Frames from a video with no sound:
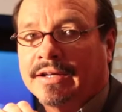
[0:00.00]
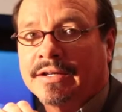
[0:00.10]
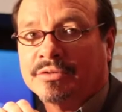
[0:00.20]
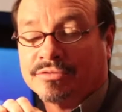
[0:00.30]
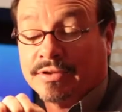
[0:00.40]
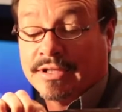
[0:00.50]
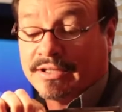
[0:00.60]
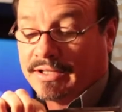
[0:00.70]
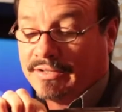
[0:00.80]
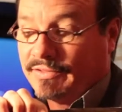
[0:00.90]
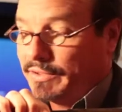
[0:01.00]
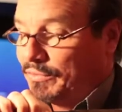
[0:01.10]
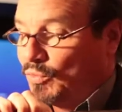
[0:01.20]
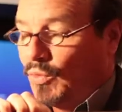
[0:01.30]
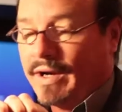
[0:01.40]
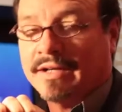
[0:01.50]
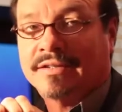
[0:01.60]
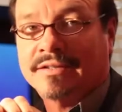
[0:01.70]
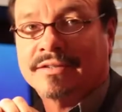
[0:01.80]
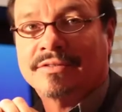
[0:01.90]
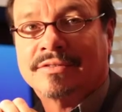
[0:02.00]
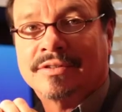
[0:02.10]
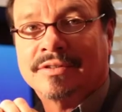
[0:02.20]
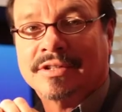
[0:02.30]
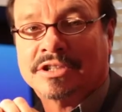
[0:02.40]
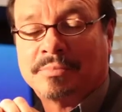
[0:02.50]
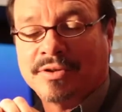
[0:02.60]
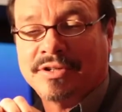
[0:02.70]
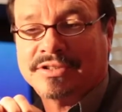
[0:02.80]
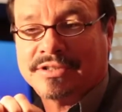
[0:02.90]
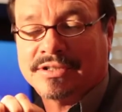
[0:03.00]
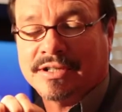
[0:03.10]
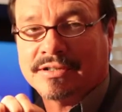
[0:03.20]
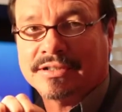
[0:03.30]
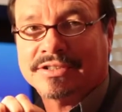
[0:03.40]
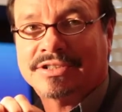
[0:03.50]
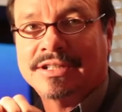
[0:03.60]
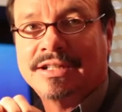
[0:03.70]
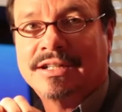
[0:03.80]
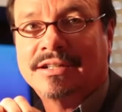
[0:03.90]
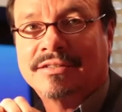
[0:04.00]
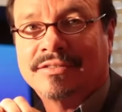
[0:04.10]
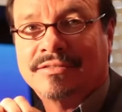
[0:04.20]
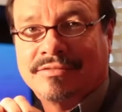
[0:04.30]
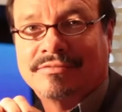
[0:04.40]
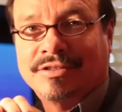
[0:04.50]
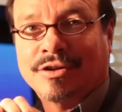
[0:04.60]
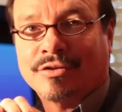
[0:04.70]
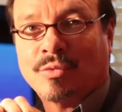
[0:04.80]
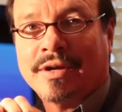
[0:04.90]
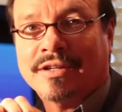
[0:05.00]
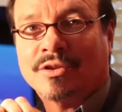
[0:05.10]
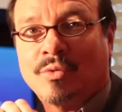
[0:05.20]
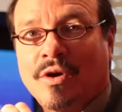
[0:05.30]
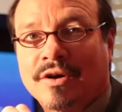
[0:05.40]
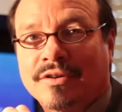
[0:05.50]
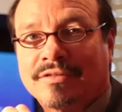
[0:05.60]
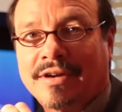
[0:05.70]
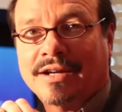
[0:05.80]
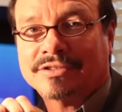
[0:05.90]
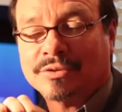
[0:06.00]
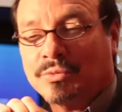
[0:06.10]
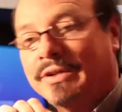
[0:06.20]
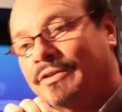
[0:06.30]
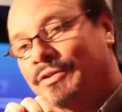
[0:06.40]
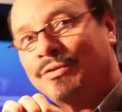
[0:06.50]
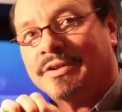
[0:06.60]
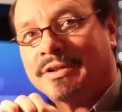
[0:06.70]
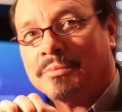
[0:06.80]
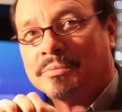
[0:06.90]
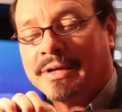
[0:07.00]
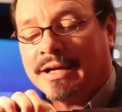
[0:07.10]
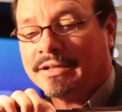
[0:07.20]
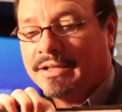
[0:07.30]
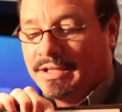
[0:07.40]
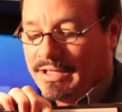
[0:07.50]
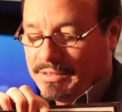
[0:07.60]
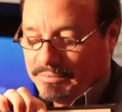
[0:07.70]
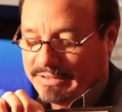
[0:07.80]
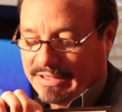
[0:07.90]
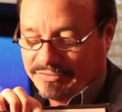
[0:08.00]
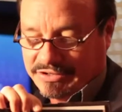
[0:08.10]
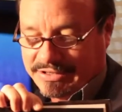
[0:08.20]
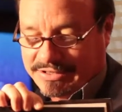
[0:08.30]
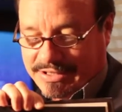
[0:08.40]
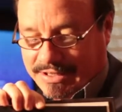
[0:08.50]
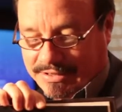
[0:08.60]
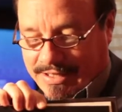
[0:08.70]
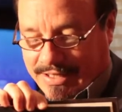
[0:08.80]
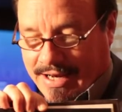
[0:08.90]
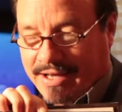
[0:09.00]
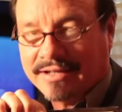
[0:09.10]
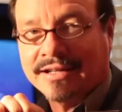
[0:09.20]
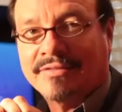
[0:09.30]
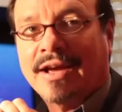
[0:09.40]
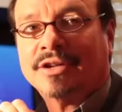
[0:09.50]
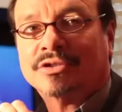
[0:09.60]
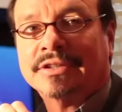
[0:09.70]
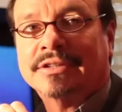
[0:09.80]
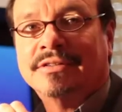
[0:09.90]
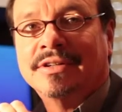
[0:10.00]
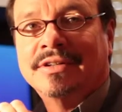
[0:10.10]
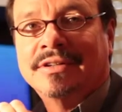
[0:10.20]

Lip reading: it was really a lovely way to experience the tunnel and see, you know, the way that the water actually went to the Temple Mount. But they've since taken that out, and they've actually,